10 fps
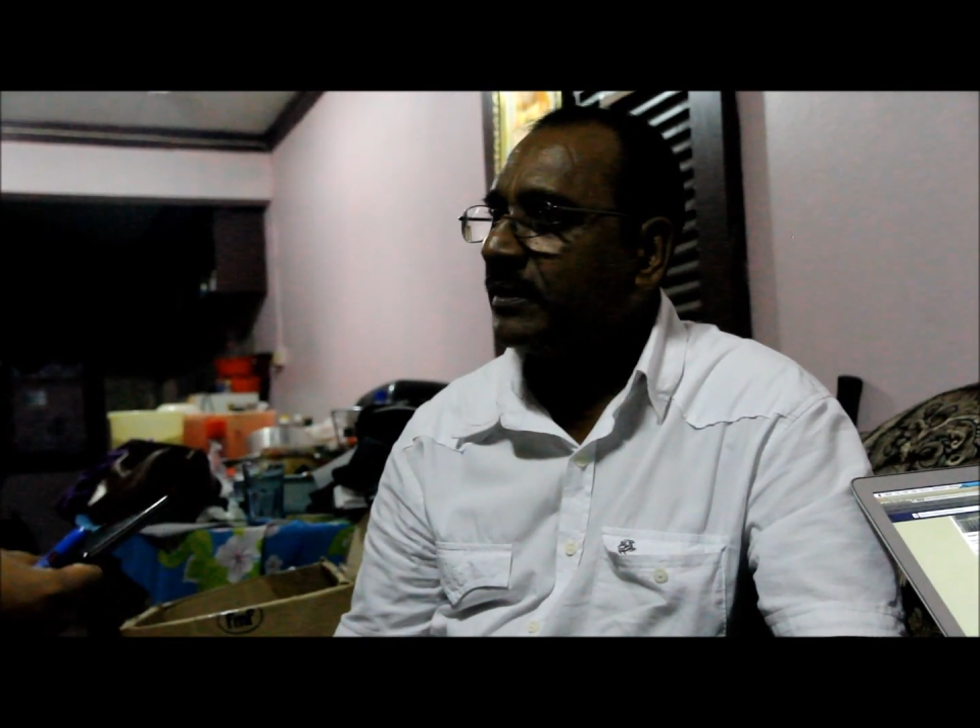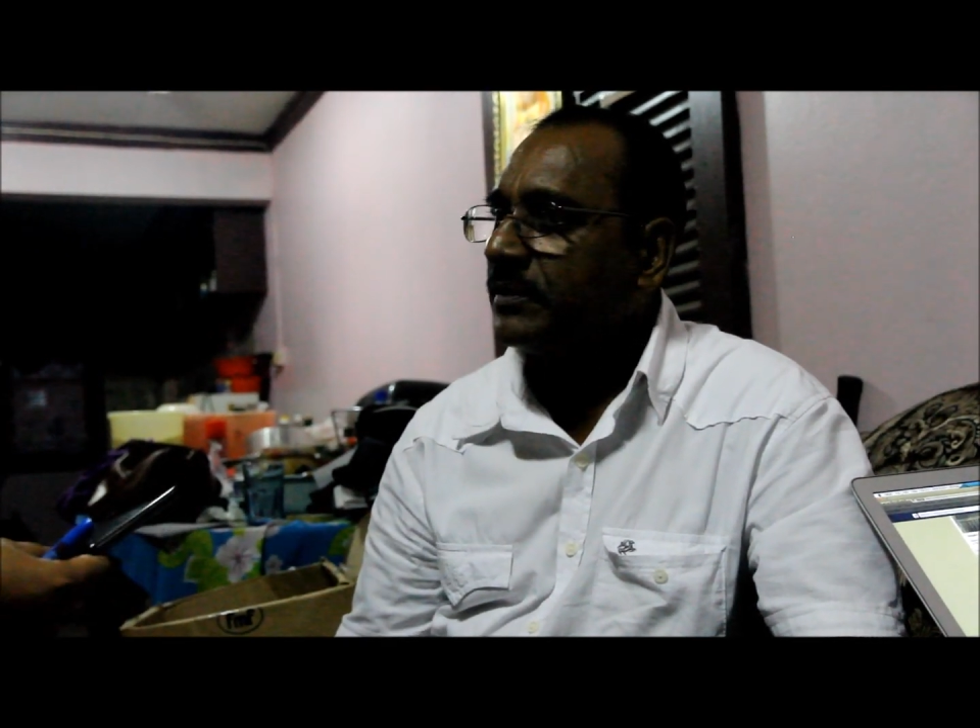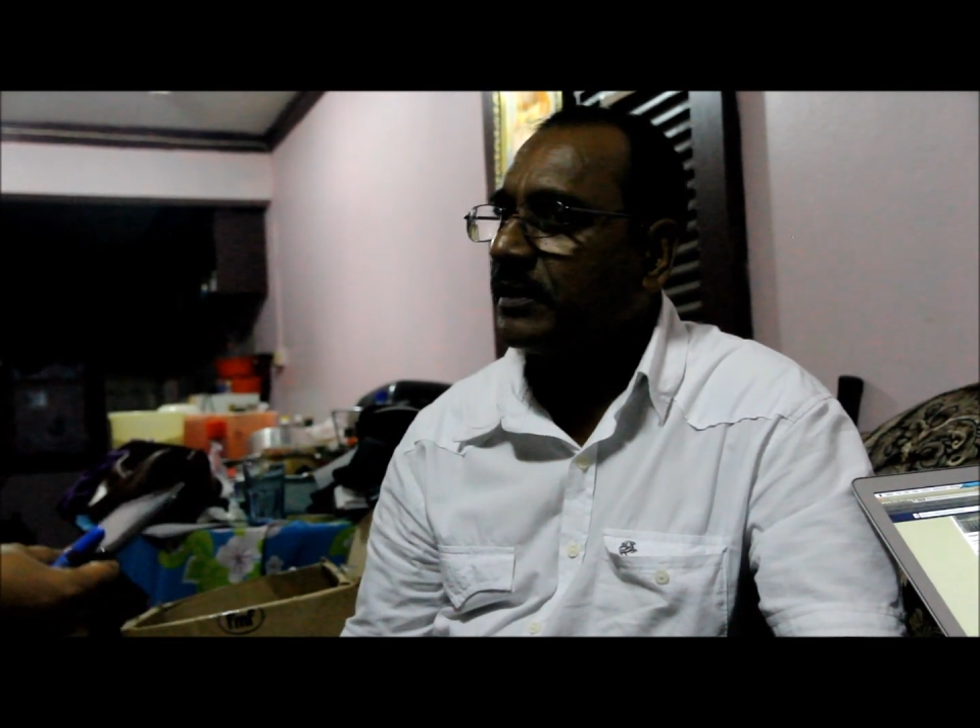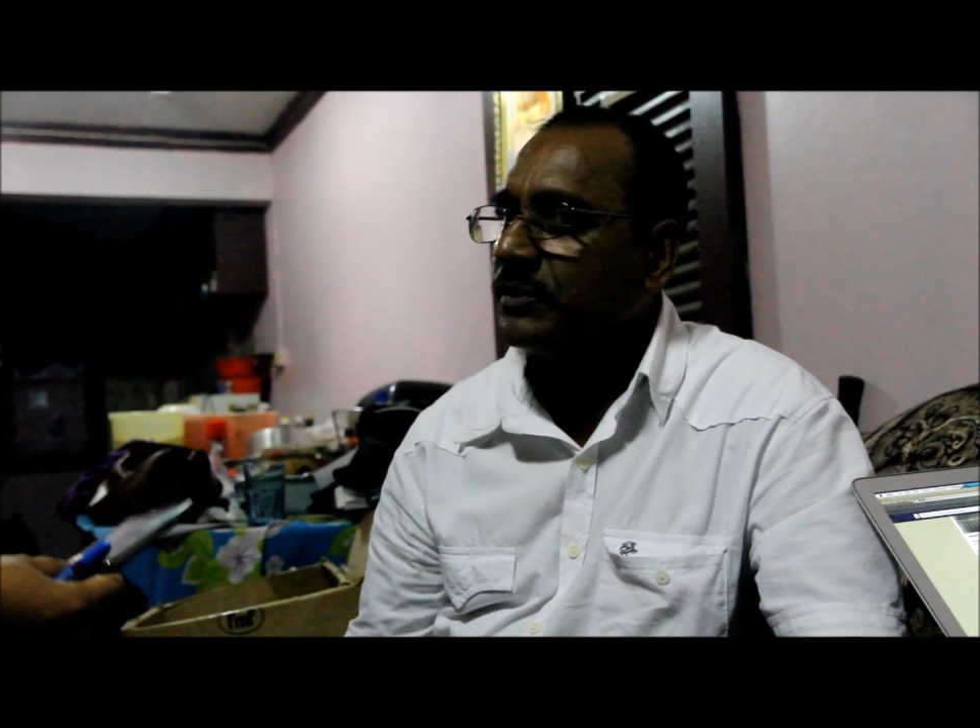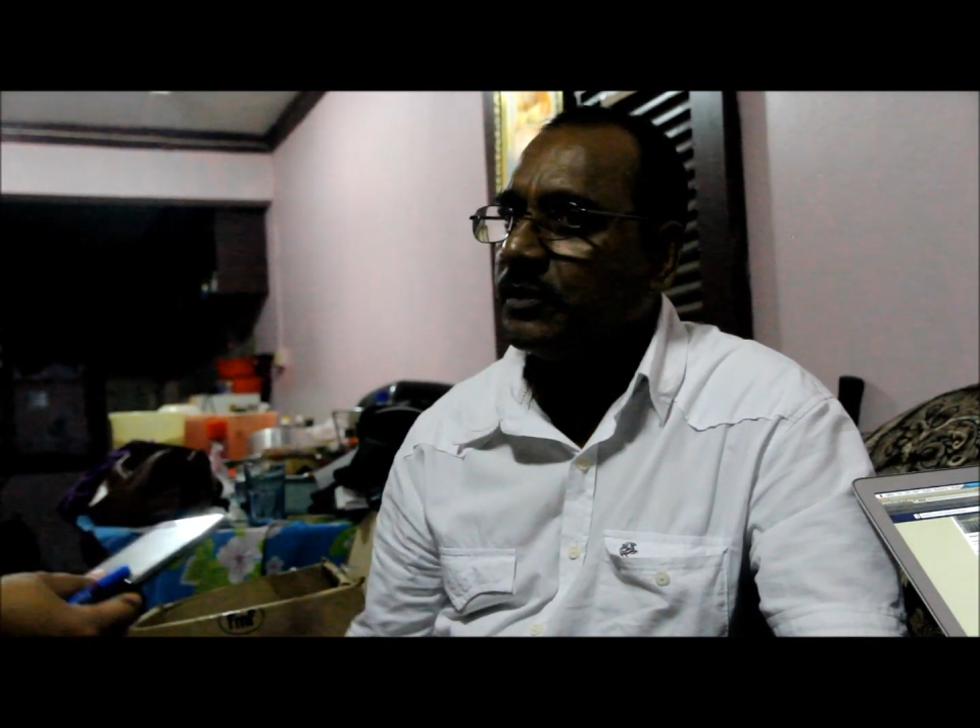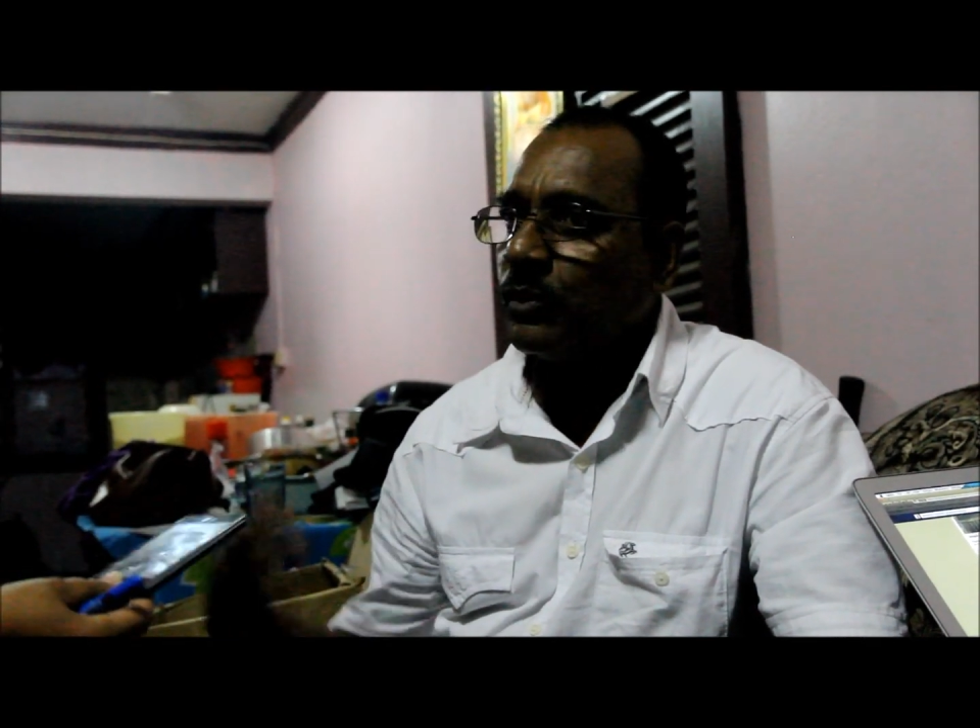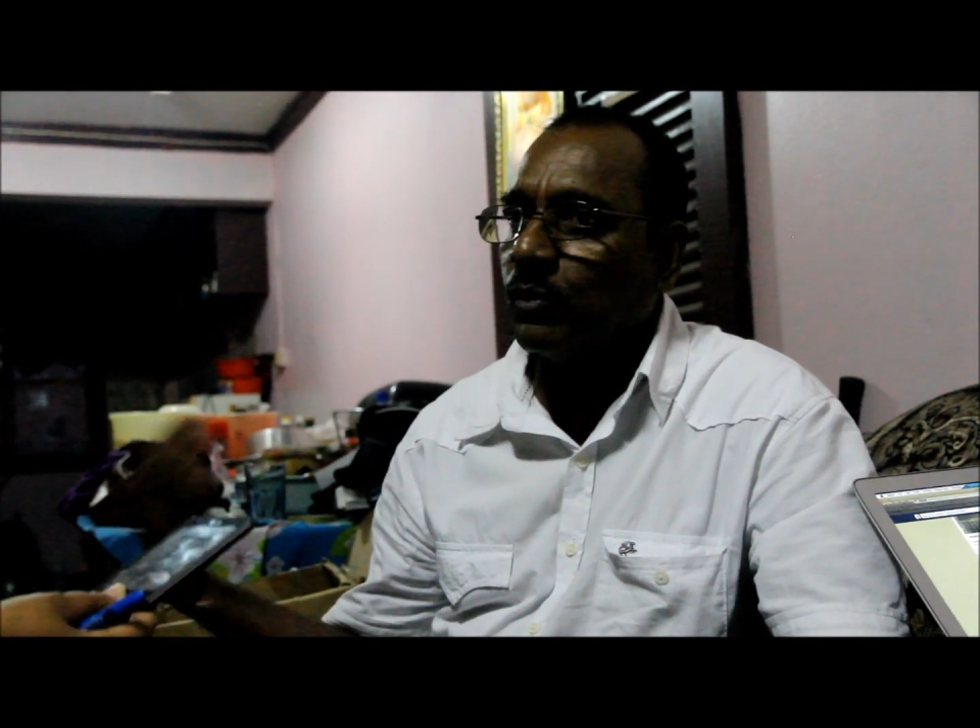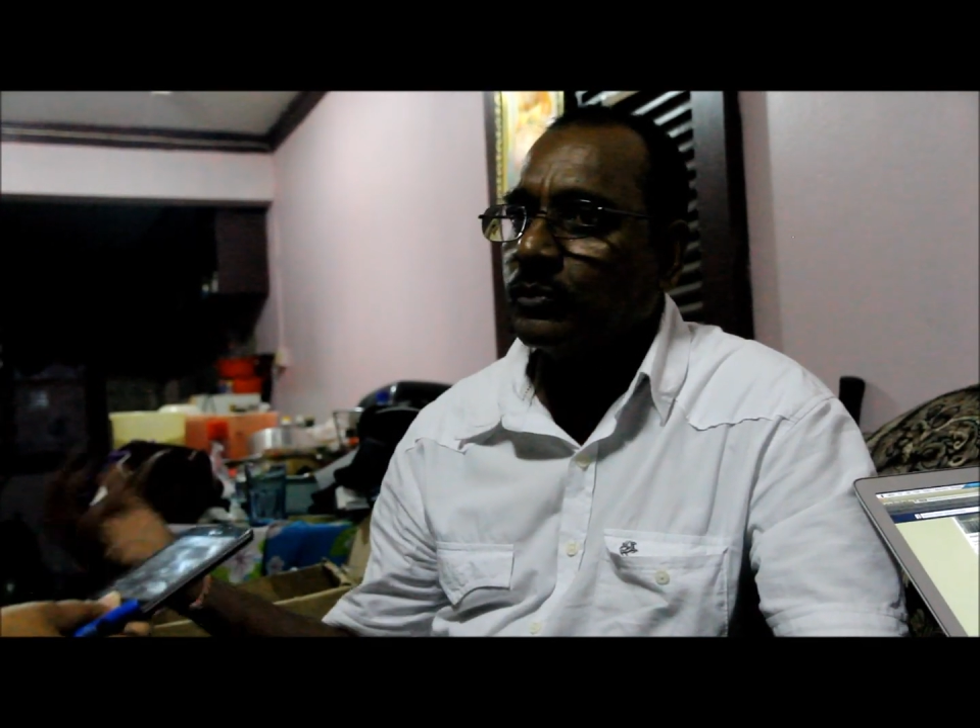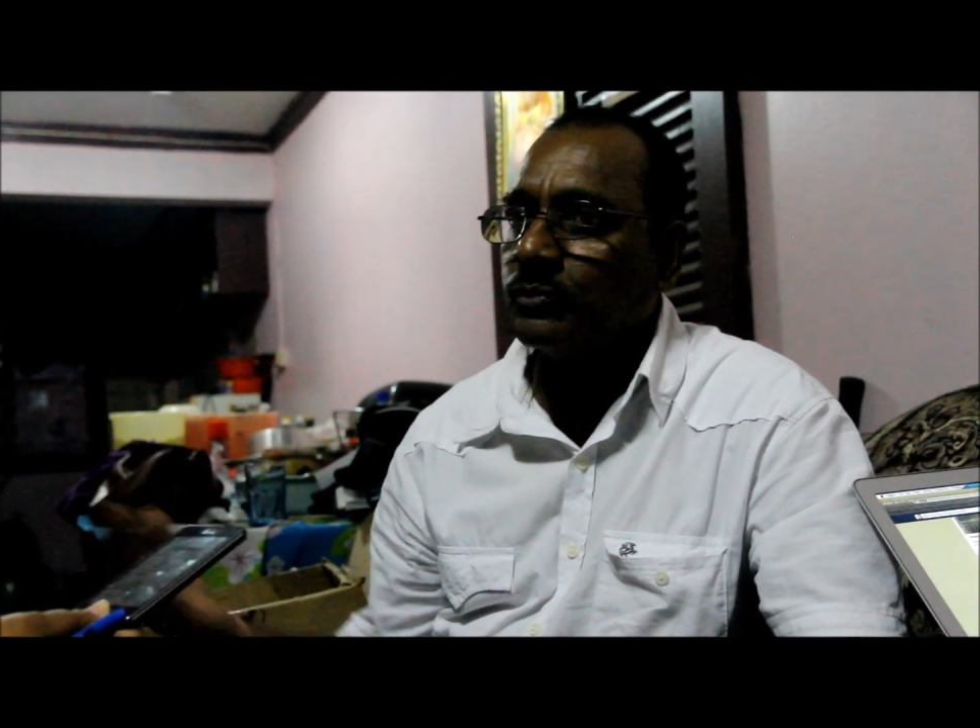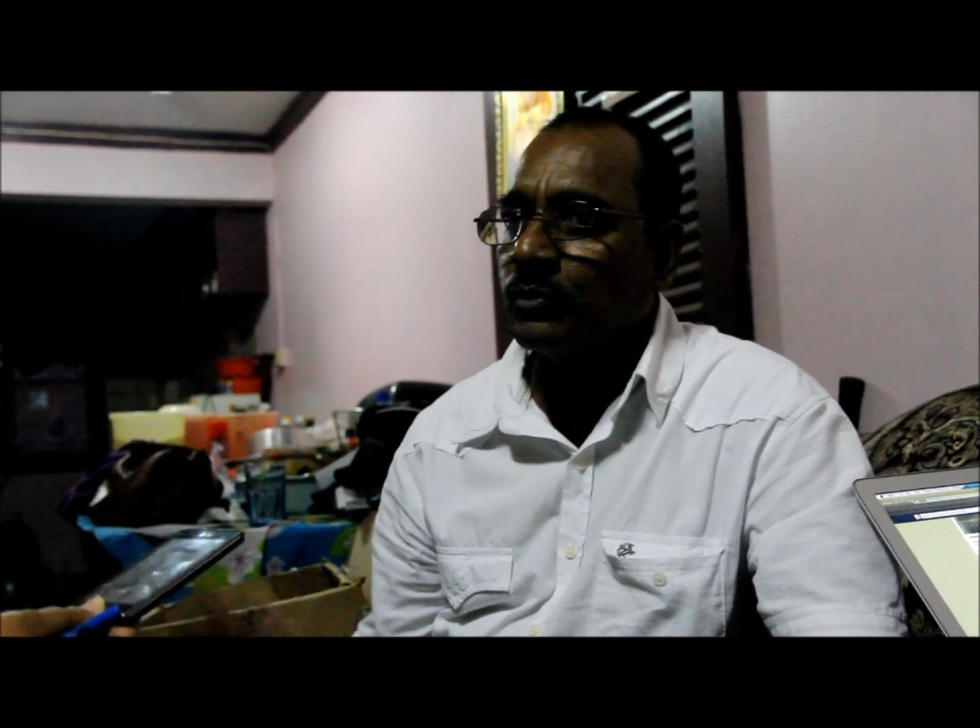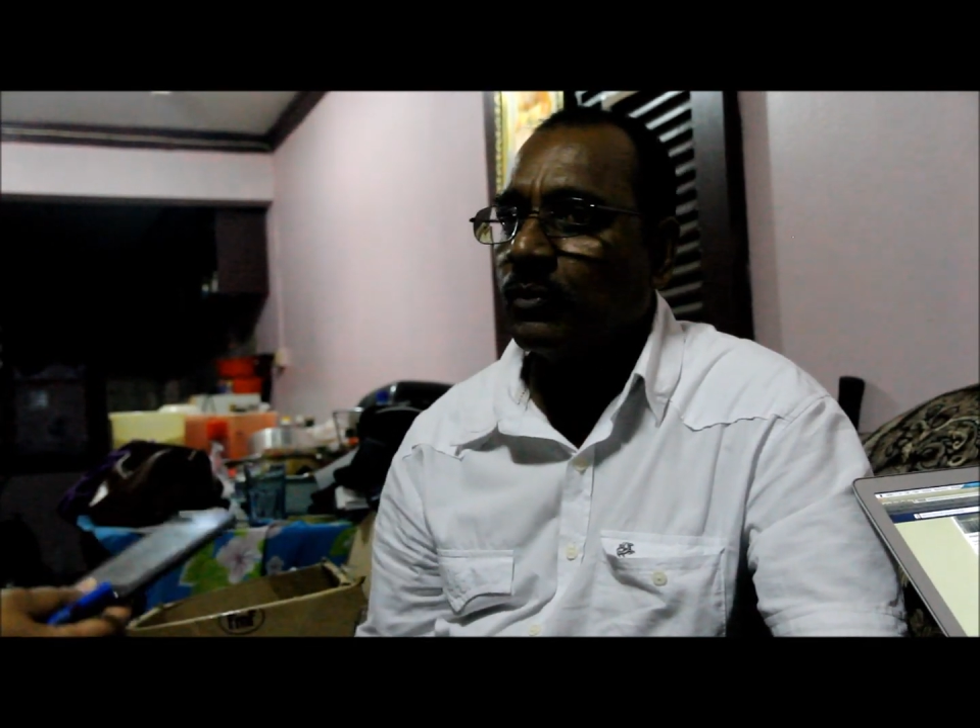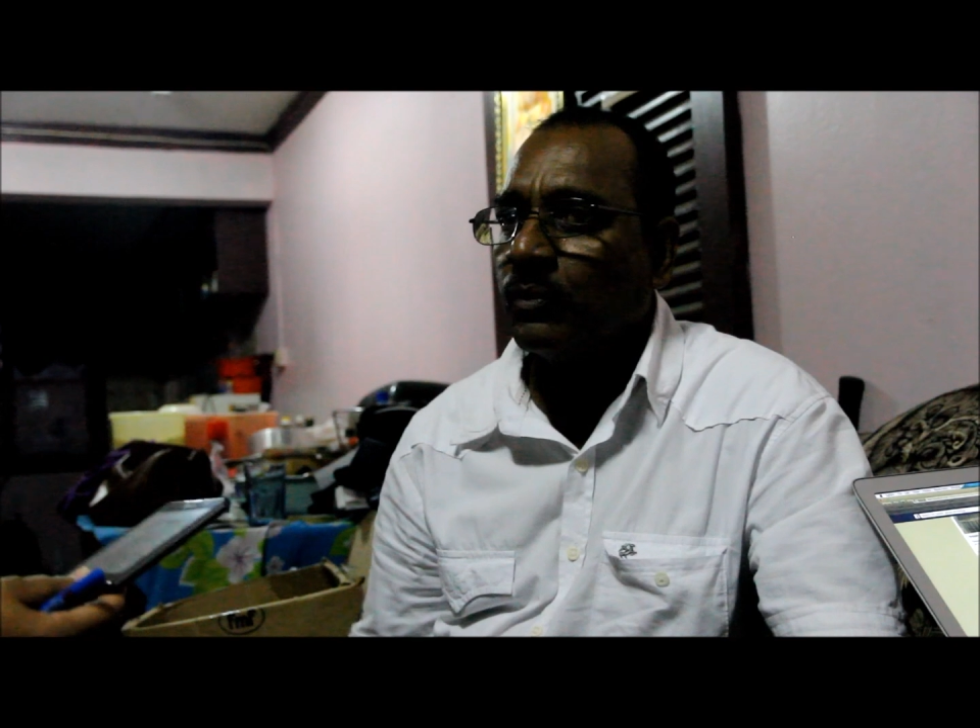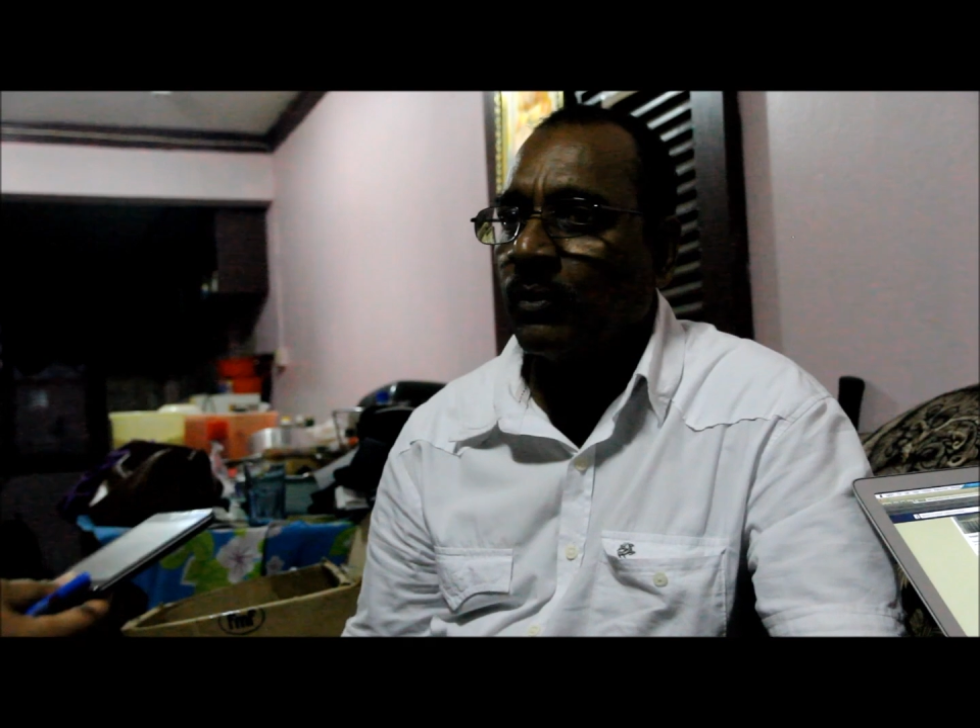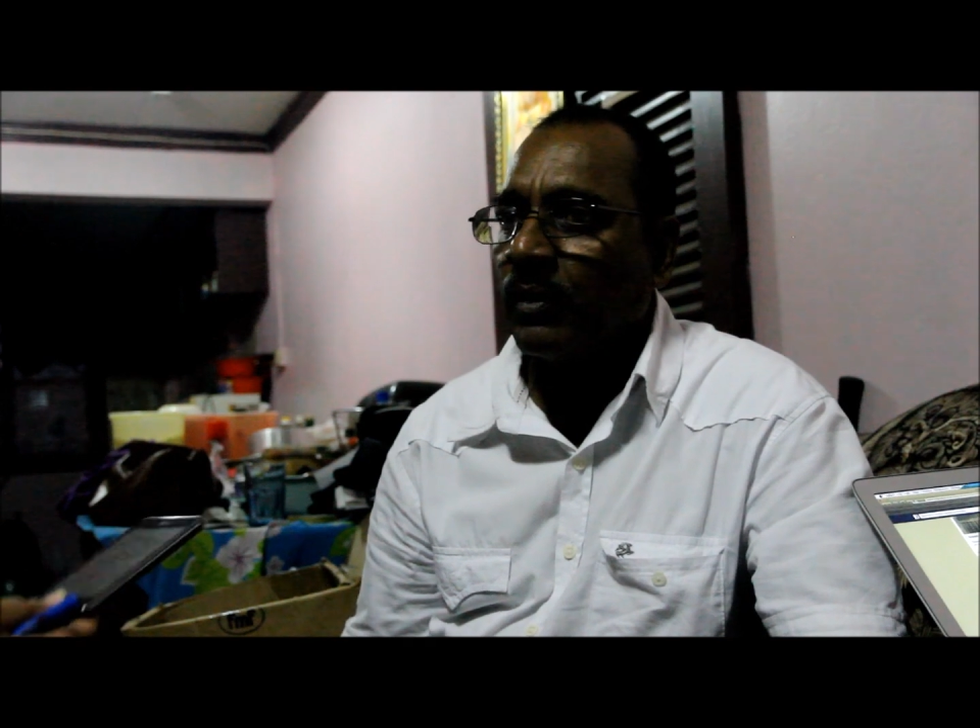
that she also